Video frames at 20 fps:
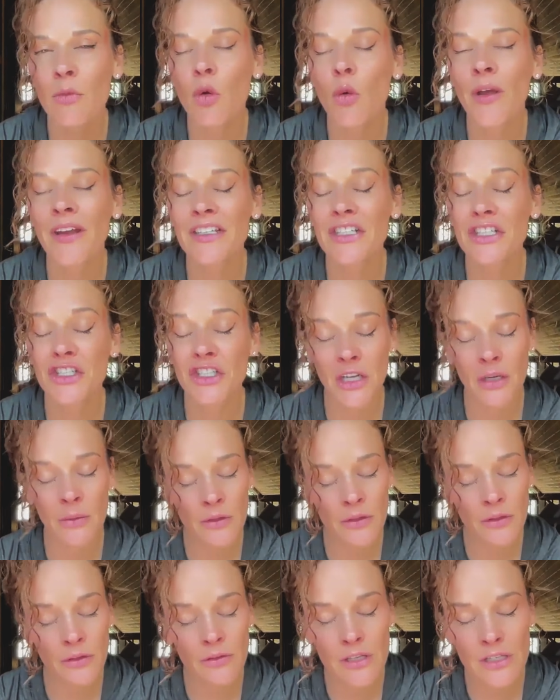I'm going to share
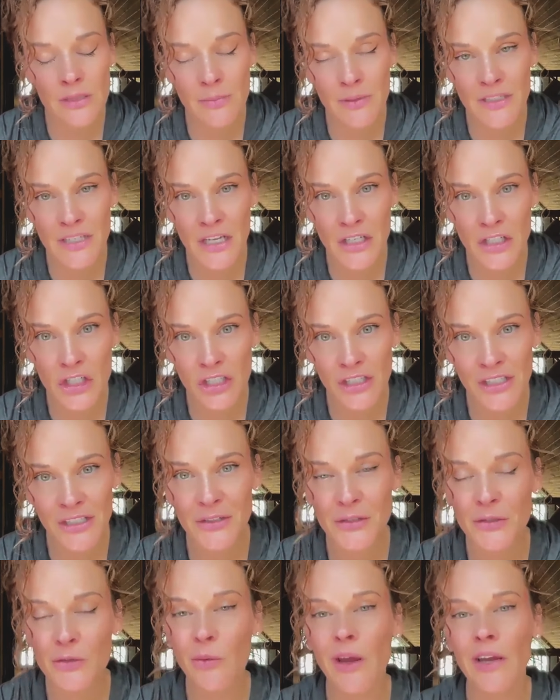with you this potentially
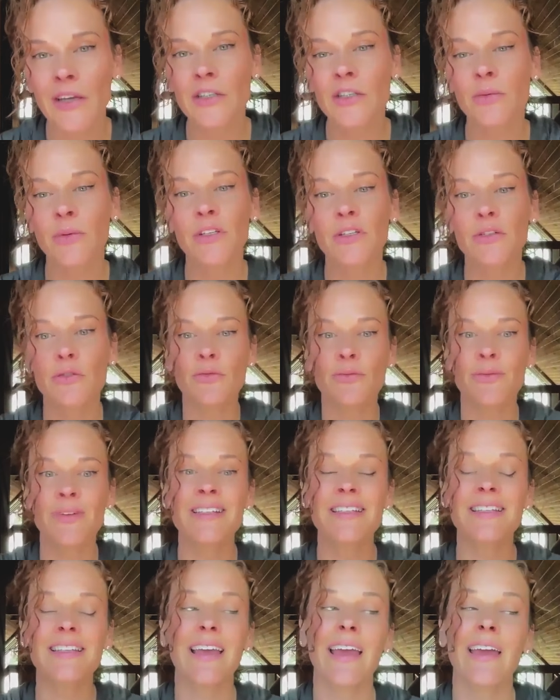new way to reduce
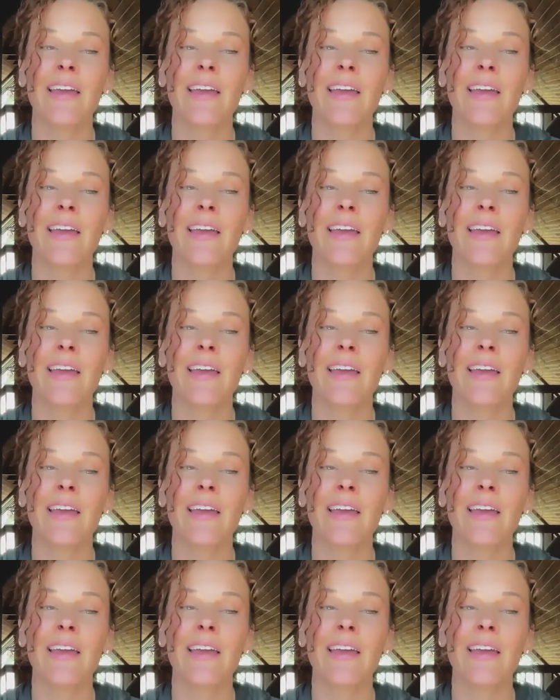risk,